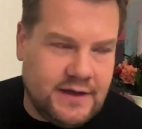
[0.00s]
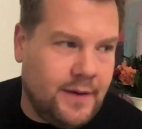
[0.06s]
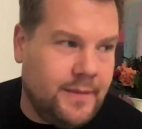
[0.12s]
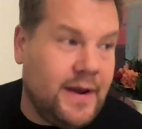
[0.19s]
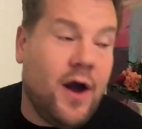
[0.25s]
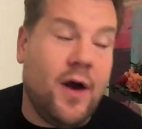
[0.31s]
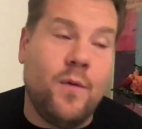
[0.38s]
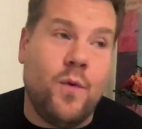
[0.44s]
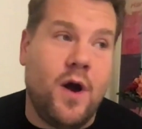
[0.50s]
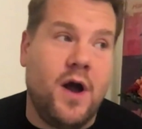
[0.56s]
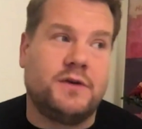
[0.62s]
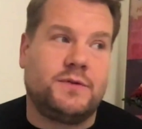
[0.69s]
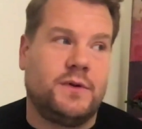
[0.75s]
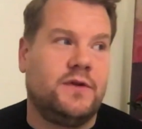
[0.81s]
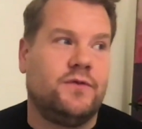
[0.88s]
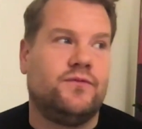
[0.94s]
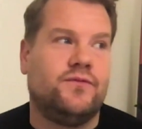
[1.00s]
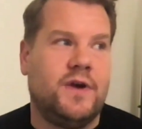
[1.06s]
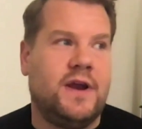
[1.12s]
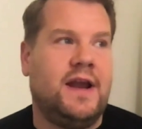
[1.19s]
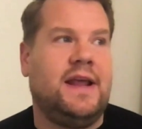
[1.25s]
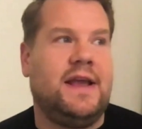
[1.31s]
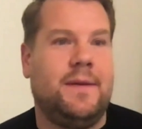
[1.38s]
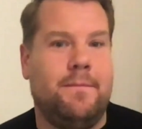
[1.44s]
I mean, I worked with a
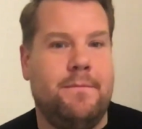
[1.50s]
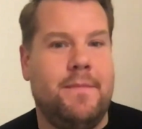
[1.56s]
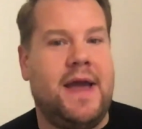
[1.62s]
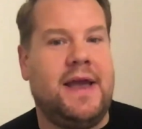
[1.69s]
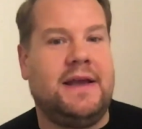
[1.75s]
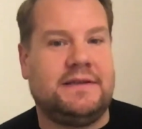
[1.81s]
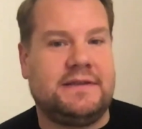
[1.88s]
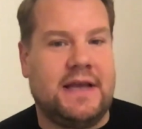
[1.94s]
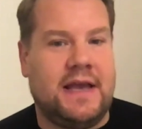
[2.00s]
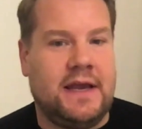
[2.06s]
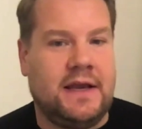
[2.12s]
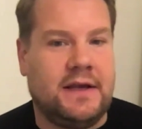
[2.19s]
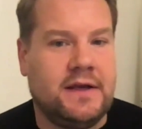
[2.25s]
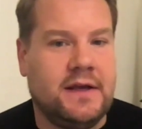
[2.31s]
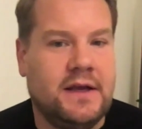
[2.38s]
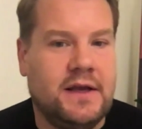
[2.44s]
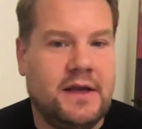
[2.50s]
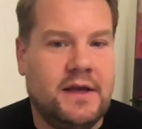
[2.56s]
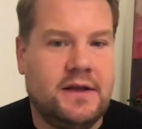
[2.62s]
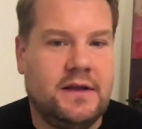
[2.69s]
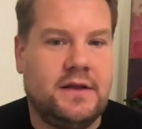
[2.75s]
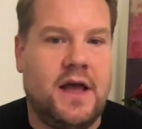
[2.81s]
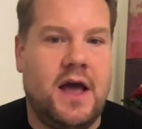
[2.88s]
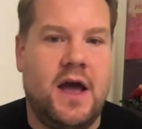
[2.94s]
really amazing
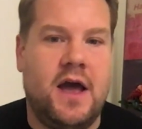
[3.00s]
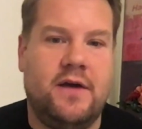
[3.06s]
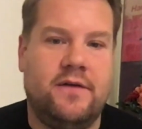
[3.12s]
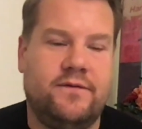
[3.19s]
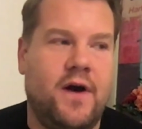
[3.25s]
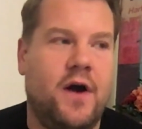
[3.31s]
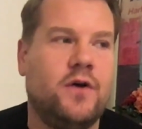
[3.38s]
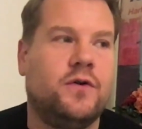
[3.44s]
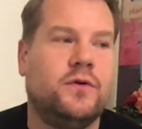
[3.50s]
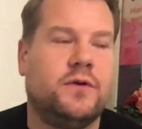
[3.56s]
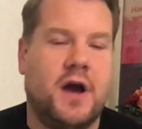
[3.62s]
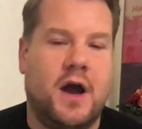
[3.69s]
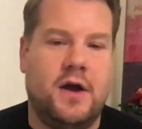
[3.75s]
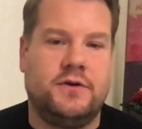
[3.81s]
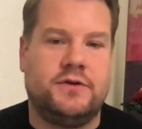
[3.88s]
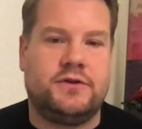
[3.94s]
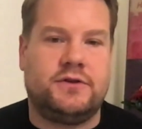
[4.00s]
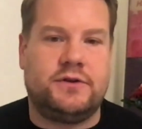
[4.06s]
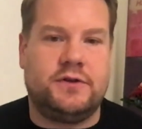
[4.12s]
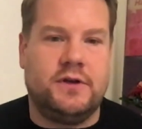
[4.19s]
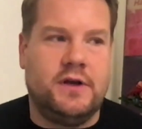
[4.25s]
vocal coach